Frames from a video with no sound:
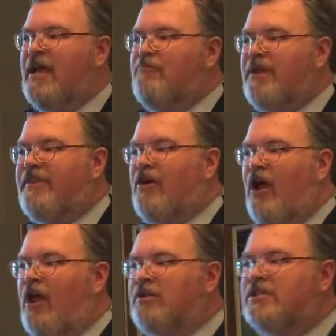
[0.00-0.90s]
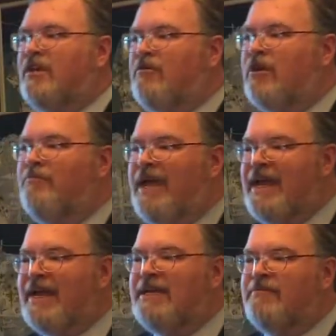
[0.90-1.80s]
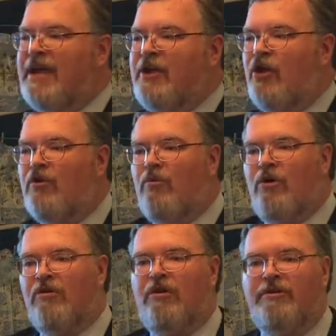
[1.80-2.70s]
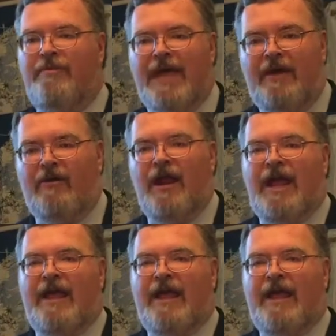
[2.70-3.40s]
but they're also competing to make her world better.